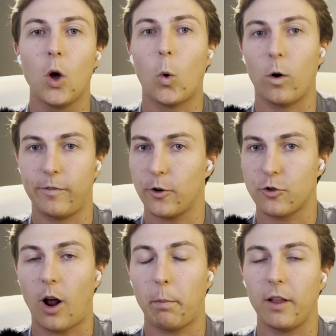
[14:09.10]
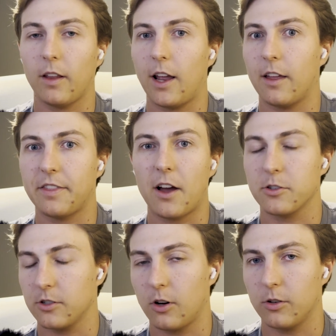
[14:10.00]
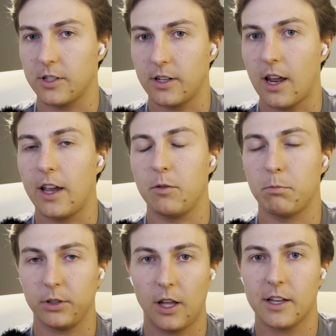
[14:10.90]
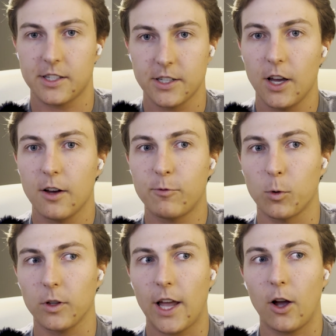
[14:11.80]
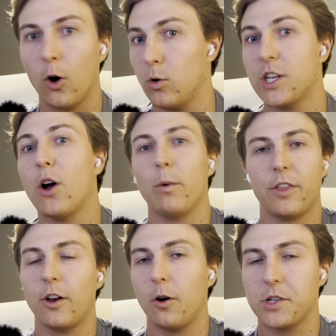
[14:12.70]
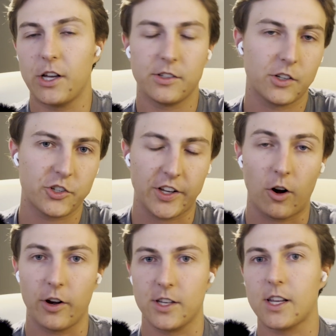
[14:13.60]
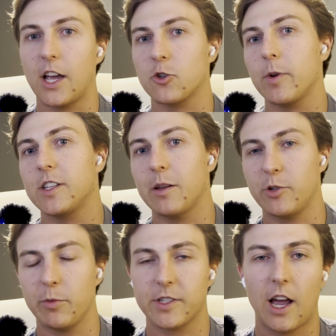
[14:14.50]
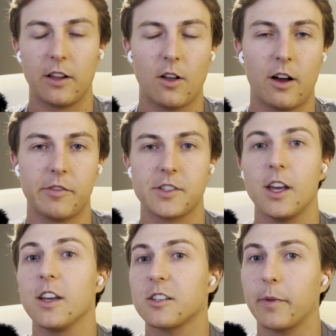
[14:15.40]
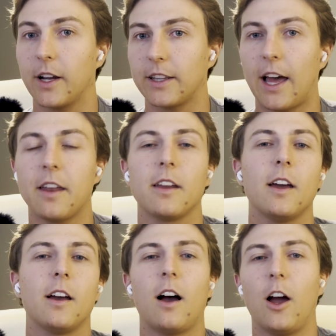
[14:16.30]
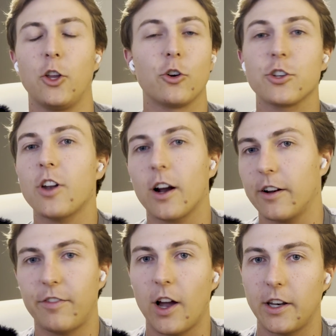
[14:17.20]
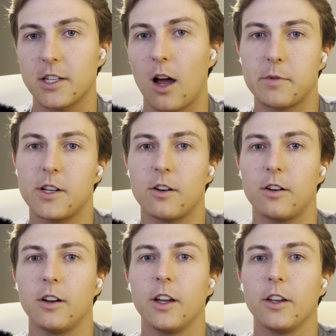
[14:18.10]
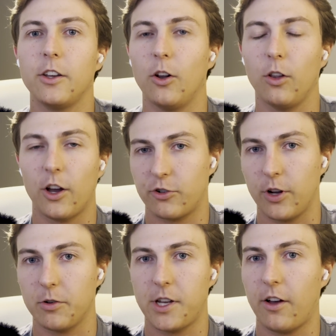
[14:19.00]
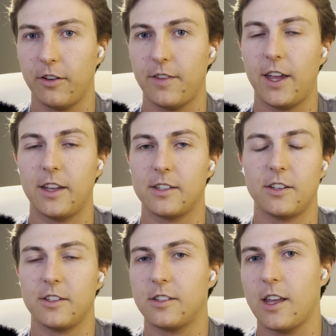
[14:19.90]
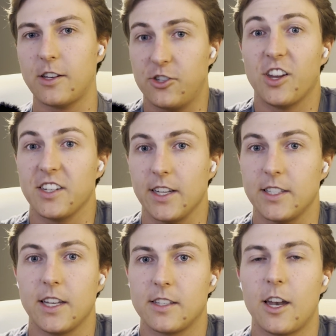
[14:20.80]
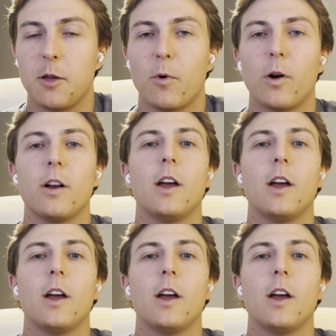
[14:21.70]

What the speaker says: or if you're dropping like $1,000 a night plus for like a hotel within a hotel, such as like Aria Sky Suites, MGM Sky Lofts, something like that. You're just not going to find a top tier, luxury hotel in Vegas. It just doesn't exist anymore.